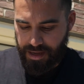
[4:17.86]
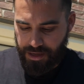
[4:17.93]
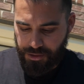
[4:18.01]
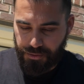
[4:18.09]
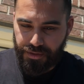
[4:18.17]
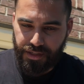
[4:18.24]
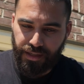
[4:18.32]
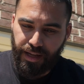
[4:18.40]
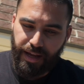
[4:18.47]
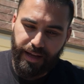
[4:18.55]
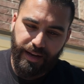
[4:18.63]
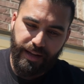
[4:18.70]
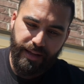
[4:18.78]
and you
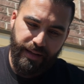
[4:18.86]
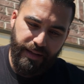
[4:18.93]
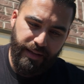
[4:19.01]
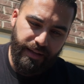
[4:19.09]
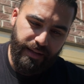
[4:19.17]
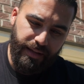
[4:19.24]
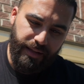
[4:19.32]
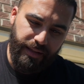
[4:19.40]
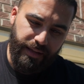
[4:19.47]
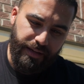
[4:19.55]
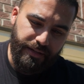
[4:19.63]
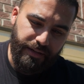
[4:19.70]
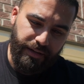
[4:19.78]
slide
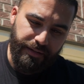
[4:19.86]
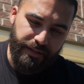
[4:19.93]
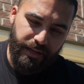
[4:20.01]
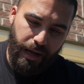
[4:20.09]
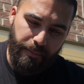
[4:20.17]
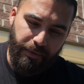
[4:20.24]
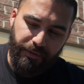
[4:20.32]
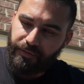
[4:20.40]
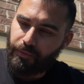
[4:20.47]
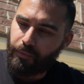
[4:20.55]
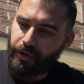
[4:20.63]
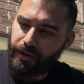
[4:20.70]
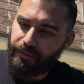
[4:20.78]
these on top of
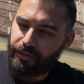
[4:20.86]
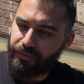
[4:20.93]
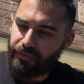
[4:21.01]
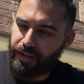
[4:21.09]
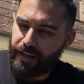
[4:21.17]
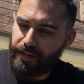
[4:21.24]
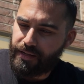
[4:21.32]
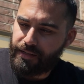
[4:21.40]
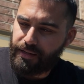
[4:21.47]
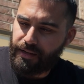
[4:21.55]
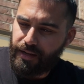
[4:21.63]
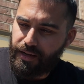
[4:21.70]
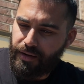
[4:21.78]
one of the
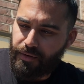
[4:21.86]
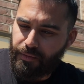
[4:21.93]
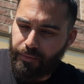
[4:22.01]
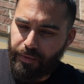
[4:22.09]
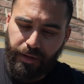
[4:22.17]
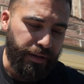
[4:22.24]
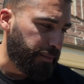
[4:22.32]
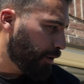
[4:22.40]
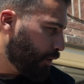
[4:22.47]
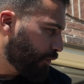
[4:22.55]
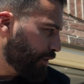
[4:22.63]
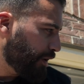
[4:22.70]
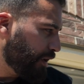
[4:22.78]
fins. Let me
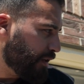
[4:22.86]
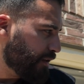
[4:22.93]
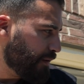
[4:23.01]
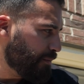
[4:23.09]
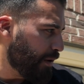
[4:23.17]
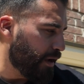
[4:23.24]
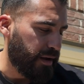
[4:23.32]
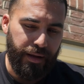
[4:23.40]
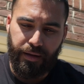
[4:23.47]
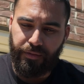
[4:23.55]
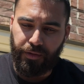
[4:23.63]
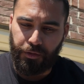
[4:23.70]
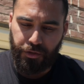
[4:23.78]
orient my
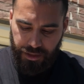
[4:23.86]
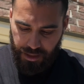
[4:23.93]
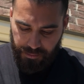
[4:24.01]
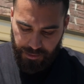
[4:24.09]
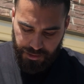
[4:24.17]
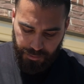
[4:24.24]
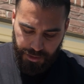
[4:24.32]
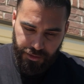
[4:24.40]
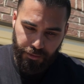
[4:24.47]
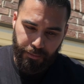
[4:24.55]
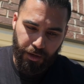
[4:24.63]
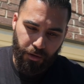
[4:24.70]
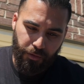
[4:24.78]
filter, yep, this way,
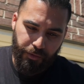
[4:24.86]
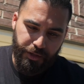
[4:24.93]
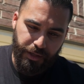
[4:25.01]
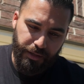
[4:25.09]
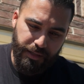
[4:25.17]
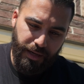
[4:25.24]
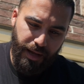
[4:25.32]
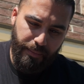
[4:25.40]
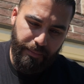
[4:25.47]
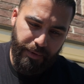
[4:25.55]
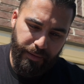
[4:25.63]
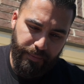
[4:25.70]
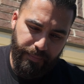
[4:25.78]
so it'll be orange on top
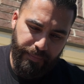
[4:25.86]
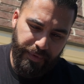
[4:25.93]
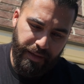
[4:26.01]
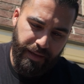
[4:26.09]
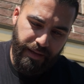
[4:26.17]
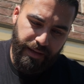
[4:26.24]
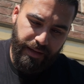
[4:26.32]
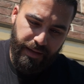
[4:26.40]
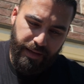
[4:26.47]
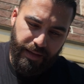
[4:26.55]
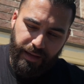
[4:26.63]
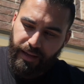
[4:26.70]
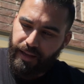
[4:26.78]

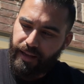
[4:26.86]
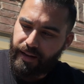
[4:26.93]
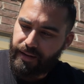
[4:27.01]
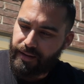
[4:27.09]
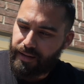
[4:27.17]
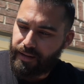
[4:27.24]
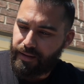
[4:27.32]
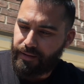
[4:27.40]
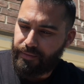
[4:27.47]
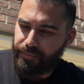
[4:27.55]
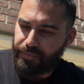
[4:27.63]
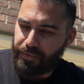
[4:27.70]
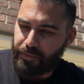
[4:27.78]
and
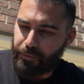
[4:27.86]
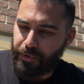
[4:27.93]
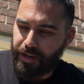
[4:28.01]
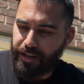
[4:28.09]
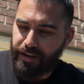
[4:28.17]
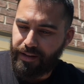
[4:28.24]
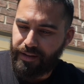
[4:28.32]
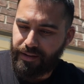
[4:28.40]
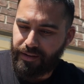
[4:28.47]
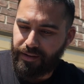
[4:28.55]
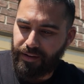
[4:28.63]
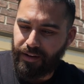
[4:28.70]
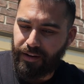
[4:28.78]
red
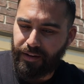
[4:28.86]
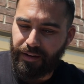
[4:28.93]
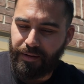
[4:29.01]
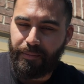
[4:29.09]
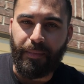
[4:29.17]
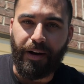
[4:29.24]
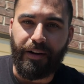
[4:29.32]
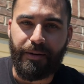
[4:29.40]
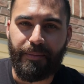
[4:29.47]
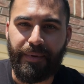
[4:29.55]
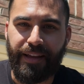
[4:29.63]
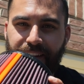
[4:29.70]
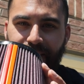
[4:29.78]
on
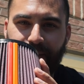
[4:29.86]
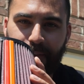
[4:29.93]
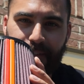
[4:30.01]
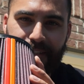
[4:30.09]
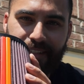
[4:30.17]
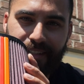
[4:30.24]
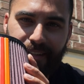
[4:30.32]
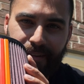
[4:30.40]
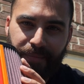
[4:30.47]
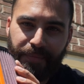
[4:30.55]
bottom, and it looks